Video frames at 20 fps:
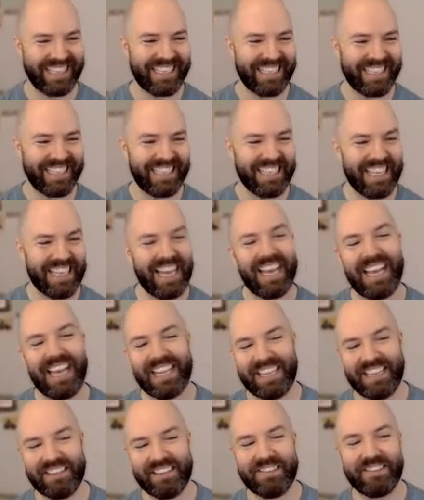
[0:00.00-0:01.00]
Yeah. And
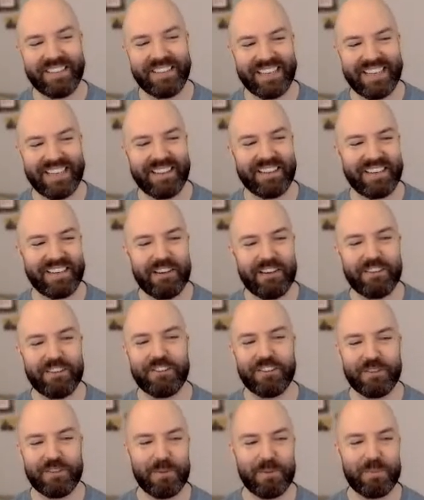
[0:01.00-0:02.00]
as you say down there, now it's
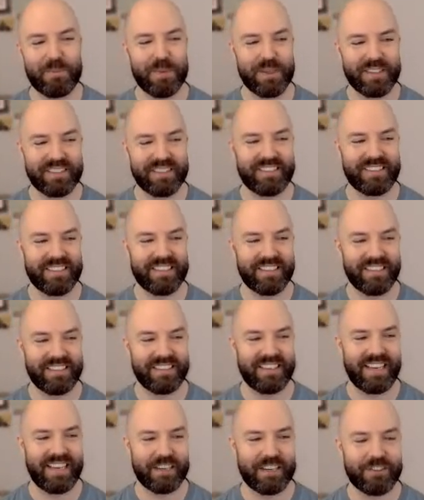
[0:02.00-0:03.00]
just about building skills and
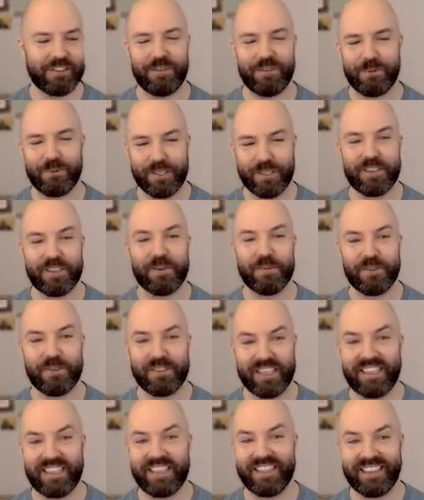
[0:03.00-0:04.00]
actions when it comes to
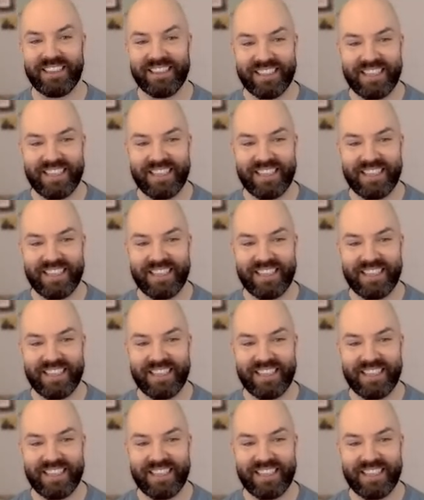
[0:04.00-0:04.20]
health.